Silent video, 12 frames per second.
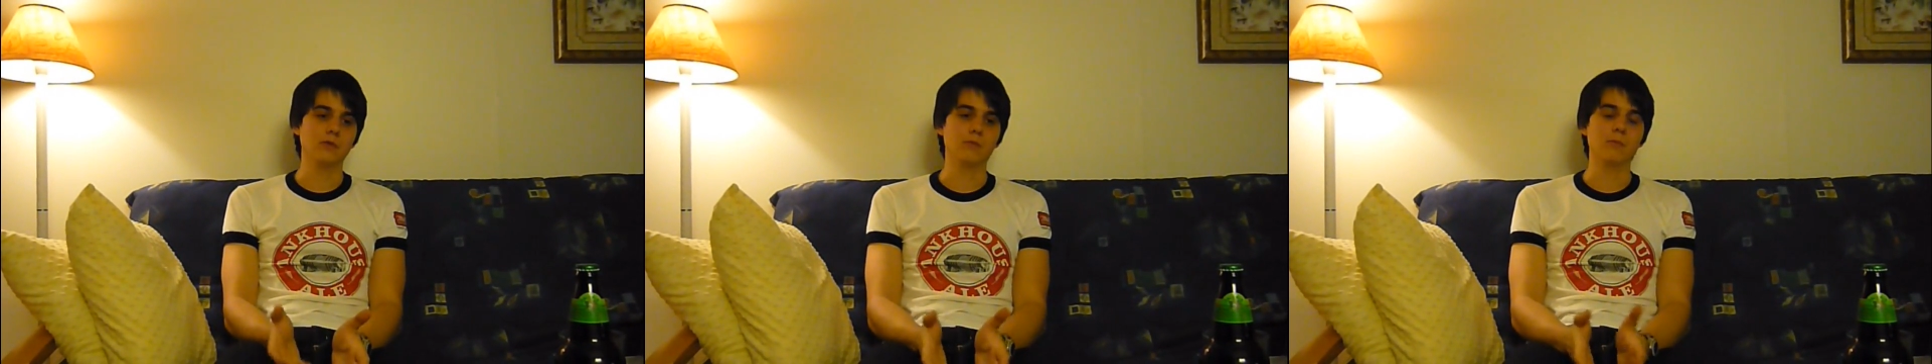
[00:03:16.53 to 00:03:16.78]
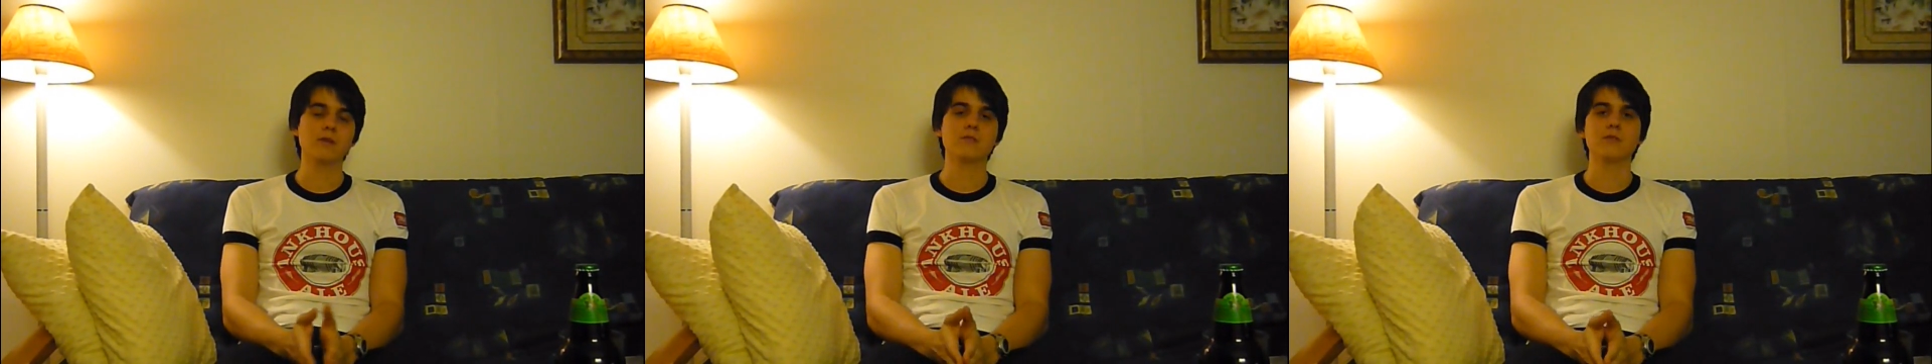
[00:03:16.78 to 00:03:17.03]

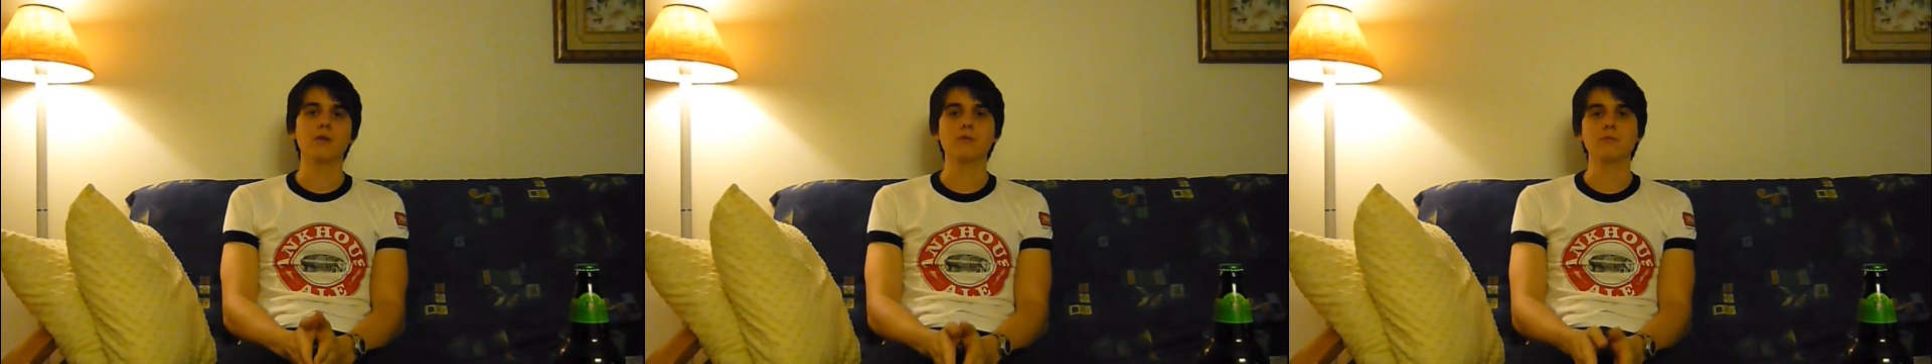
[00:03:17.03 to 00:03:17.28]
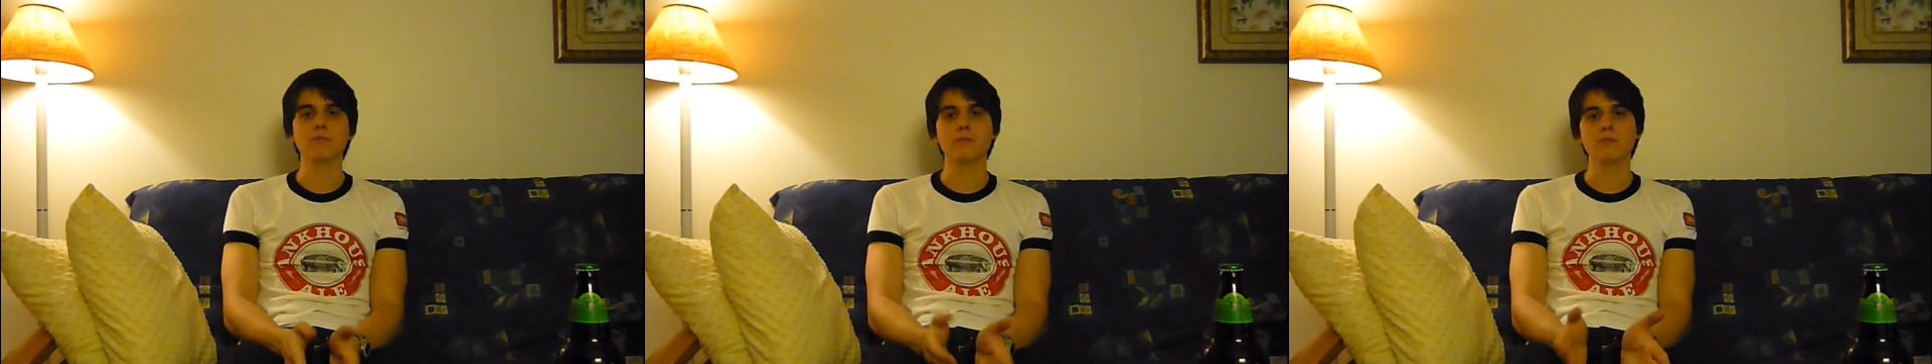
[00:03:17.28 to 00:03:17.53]
best
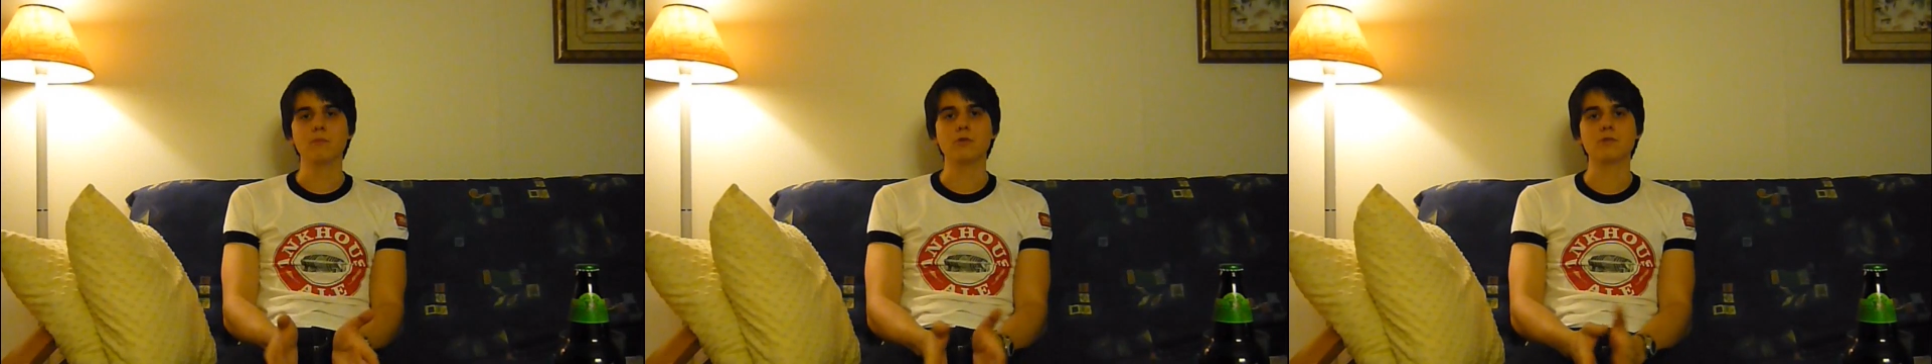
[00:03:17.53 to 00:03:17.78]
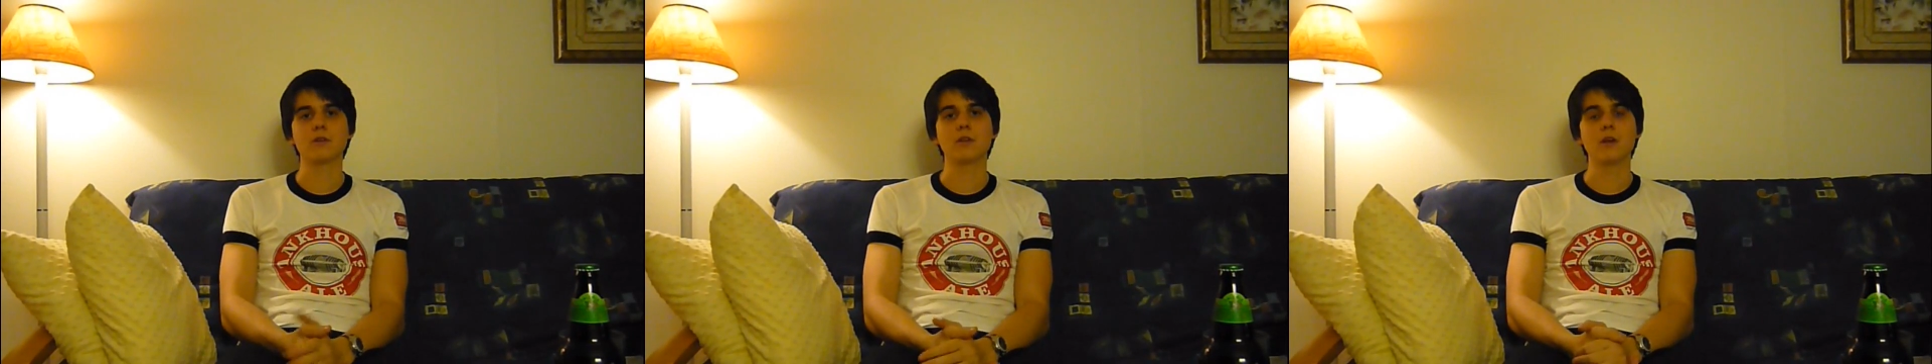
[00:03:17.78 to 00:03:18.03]
known,
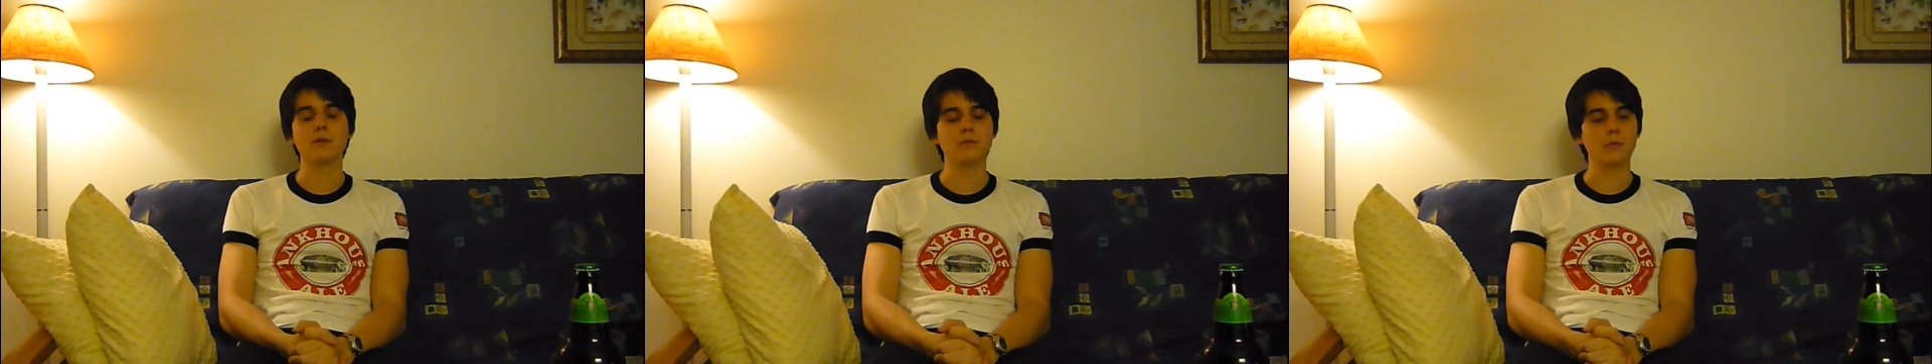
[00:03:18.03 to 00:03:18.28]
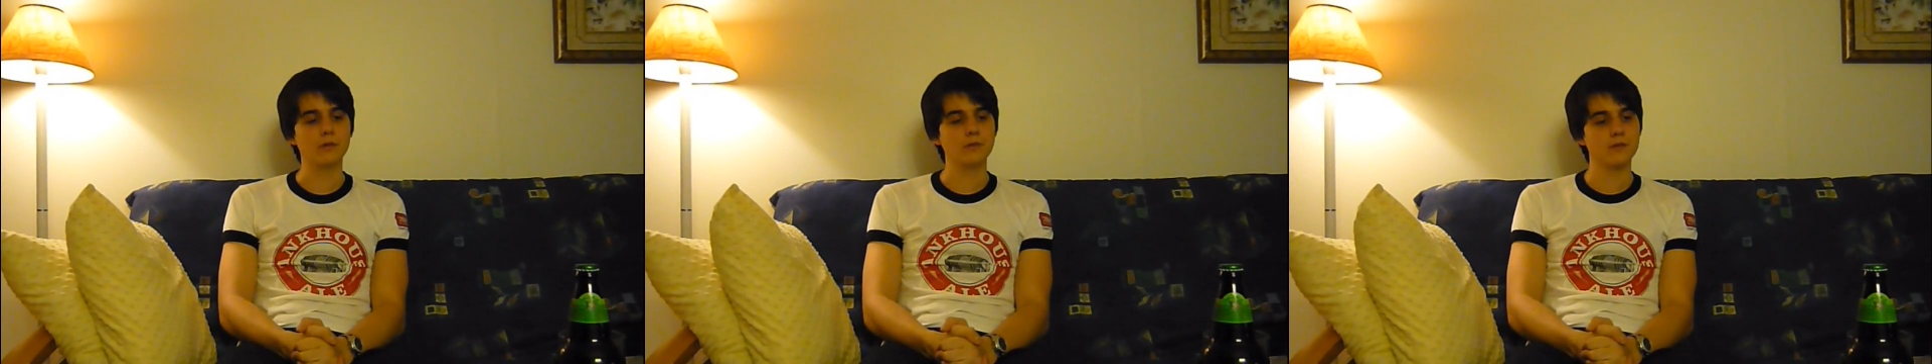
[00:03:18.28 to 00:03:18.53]
most acclaimed
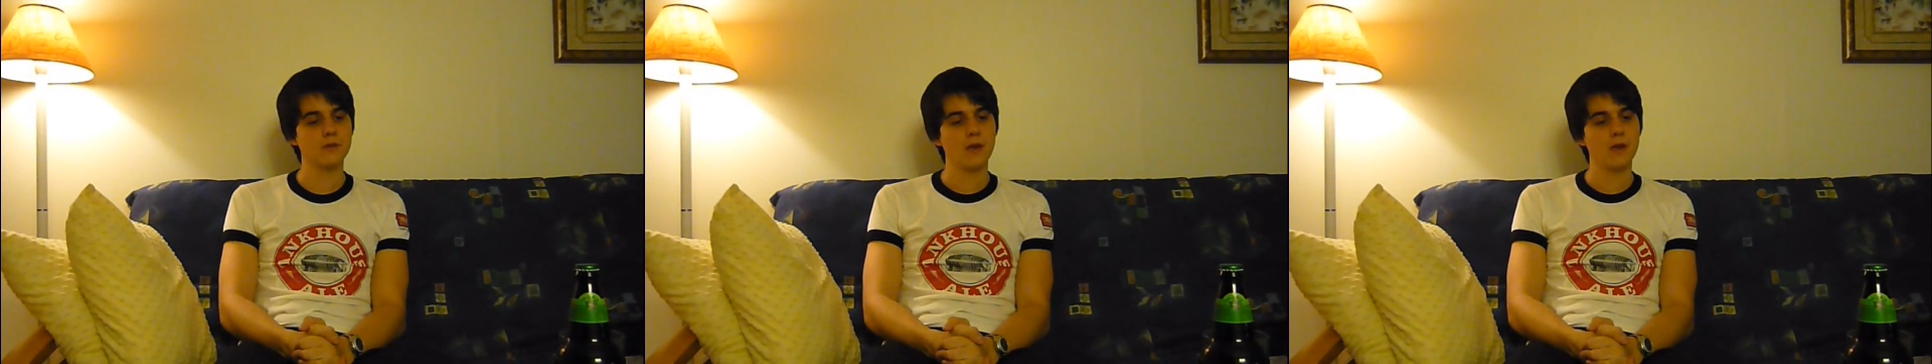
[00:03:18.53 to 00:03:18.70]
ones.